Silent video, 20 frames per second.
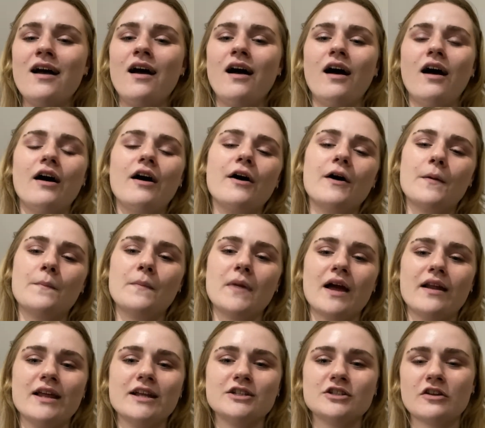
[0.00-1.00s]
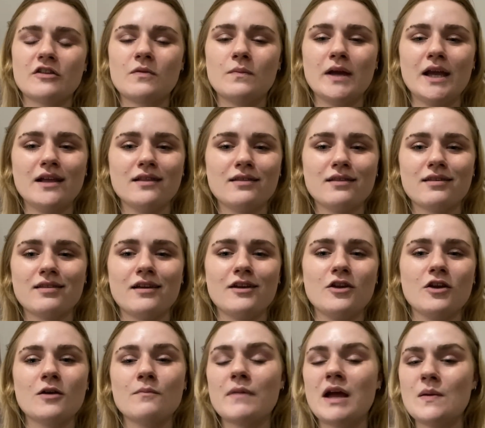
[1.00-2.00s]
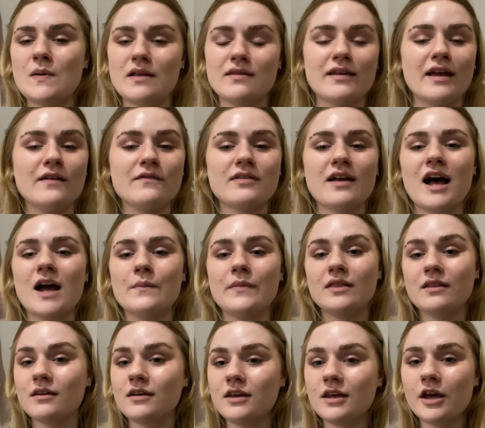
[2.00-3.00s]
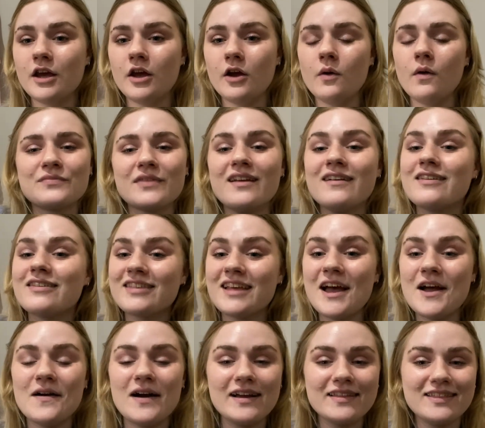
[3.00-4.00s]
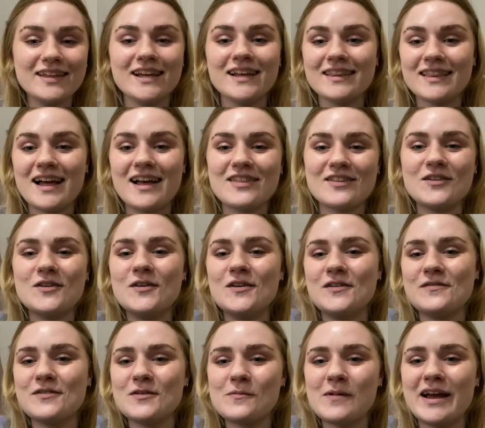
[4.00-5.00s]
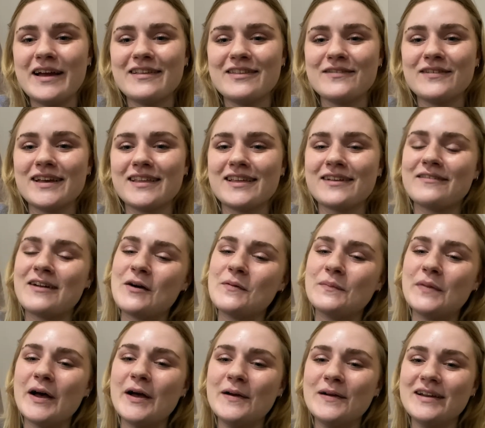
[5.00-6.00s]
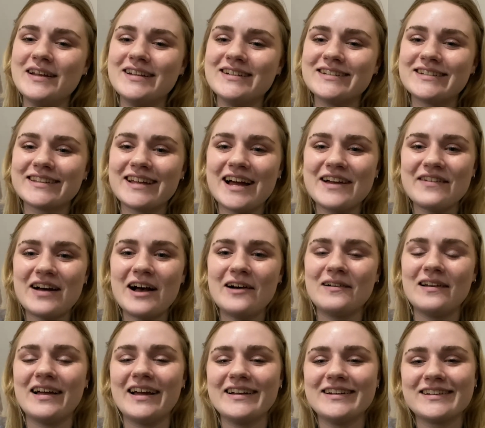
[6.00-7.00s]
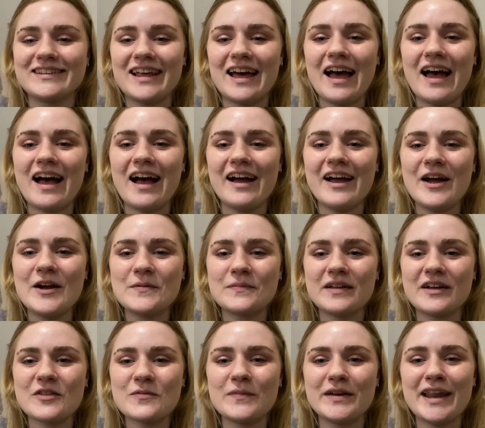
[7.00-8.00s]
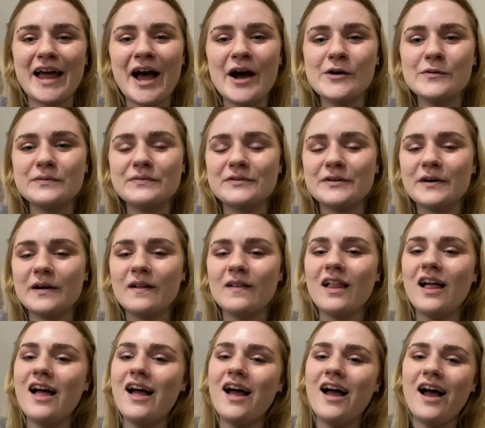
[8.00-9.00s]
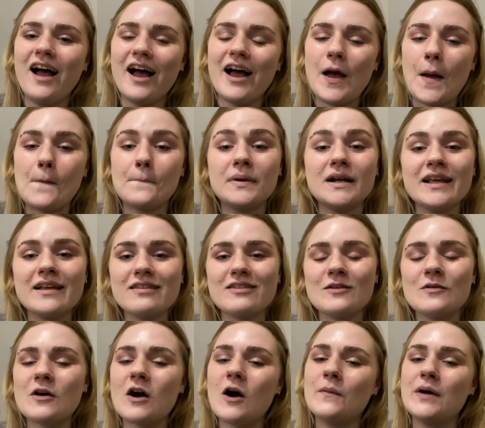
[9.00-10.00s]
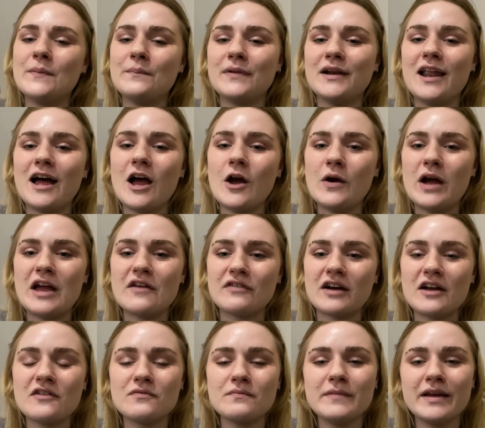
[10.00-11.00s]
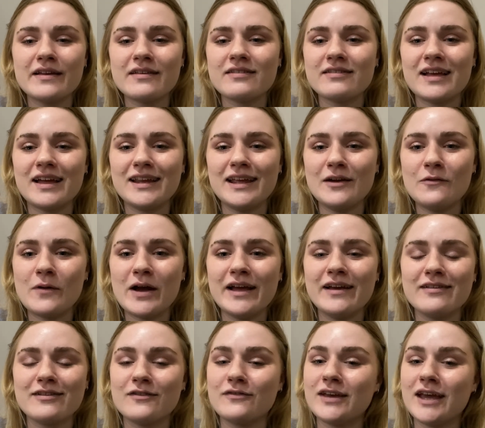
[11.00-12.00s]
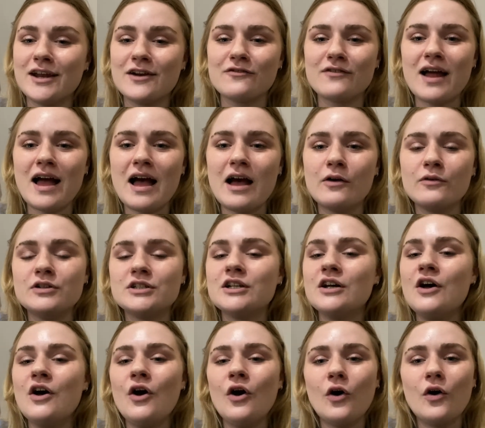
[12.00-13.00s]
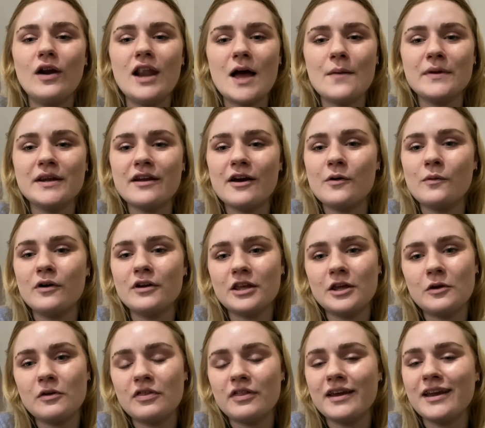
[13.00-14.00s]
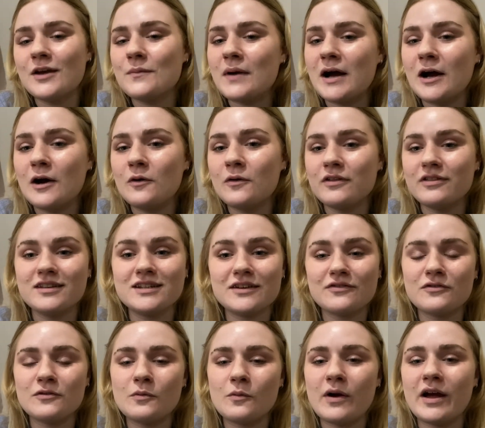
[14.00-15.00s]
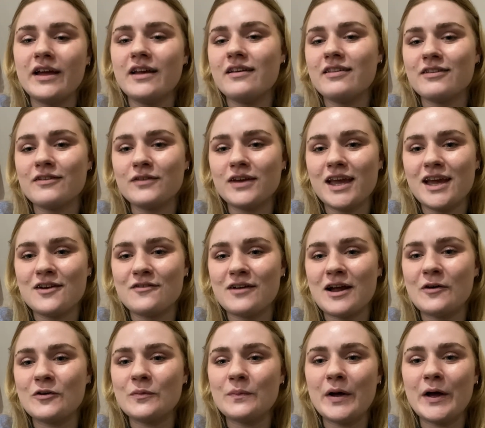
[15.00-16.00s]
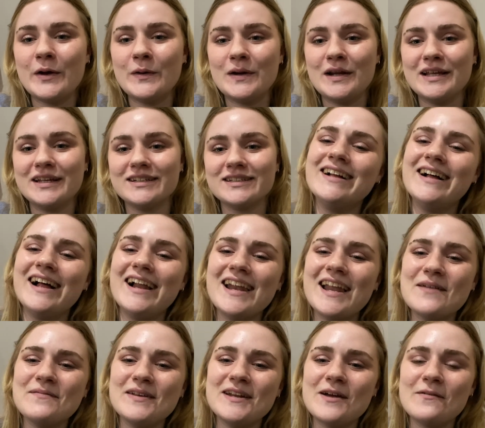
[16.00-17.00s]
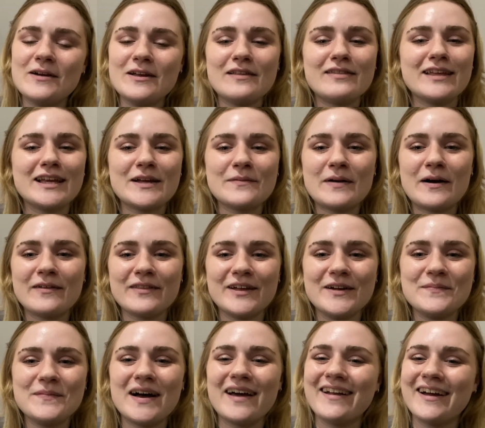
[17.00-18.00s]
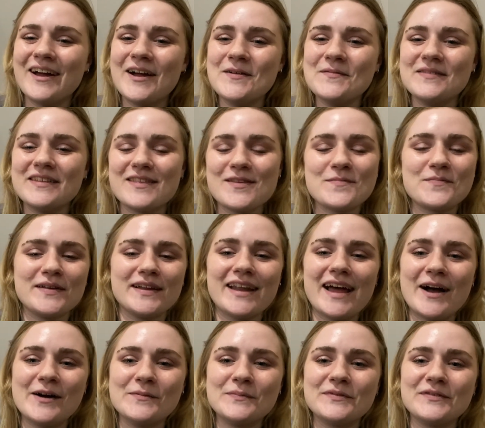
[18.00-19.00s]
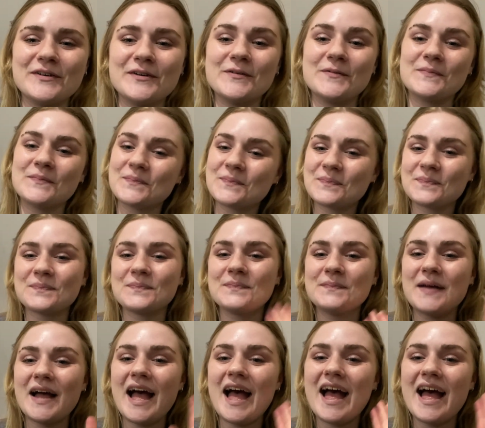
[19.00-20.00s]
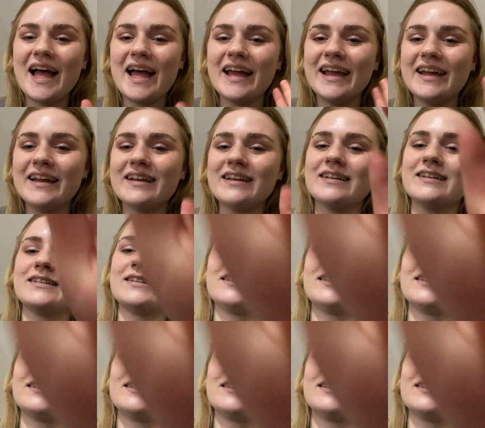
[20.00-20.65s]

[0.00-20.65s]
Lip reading: and it just means that you can maybe save time in the queue. So I think that's all of the ways of getting around Poland that I've outlined there. I hope that's been helpful. Please do comment below if I've missed any ways of getting around, or let me know what you think about the different ways of getting around Poland. Let me know what you think about them, and I hope this has been helpful. Bye!